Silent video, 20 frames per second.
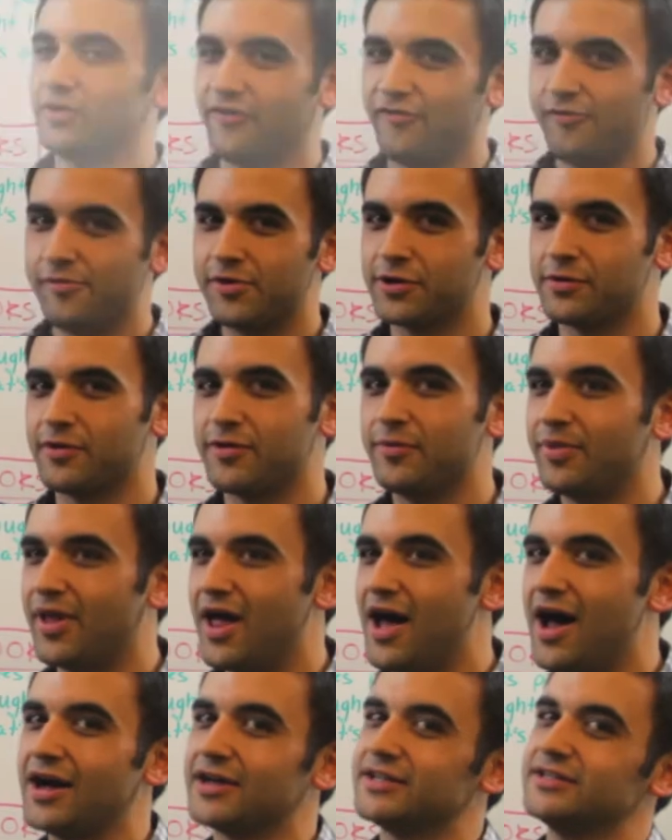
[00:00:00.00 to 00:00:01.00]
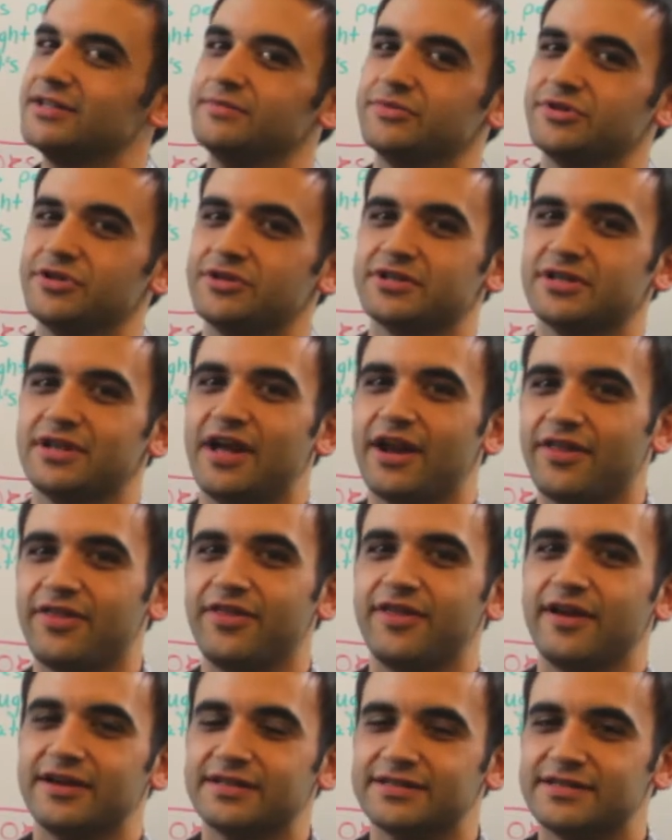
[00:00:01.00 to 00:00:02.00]
familiar with blogs, and I'm sure there's a lot of
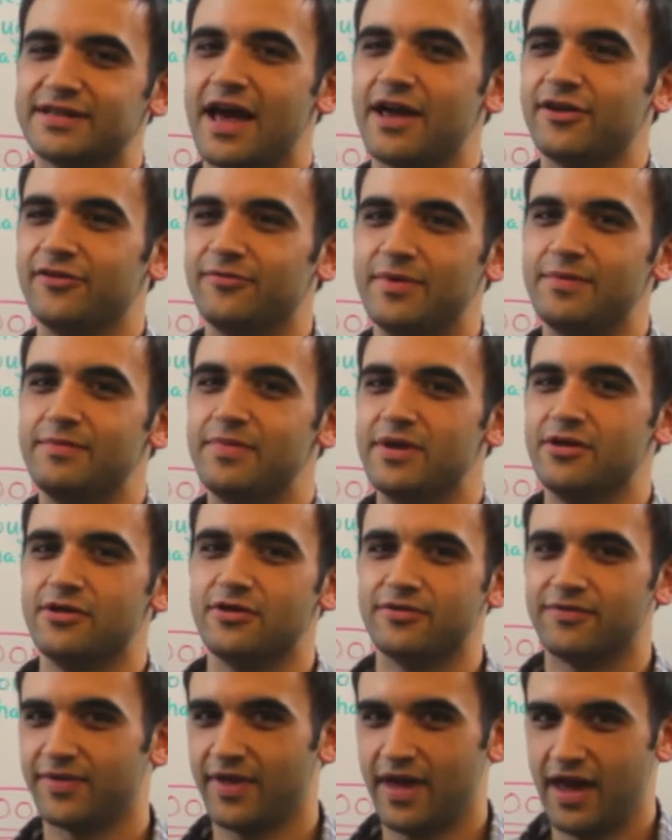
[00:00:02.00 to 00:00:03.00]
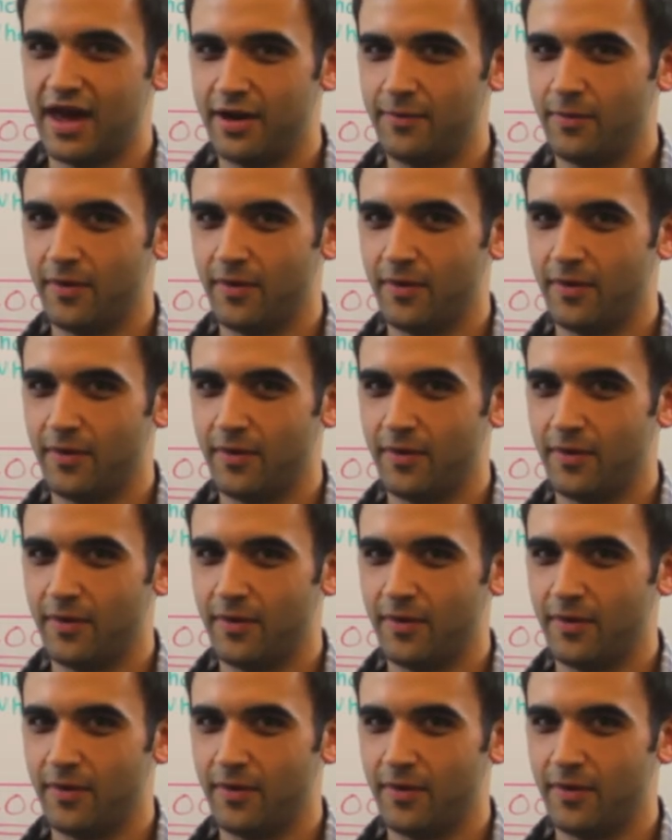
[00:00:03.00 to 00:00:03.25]
things that you've been beaten over the head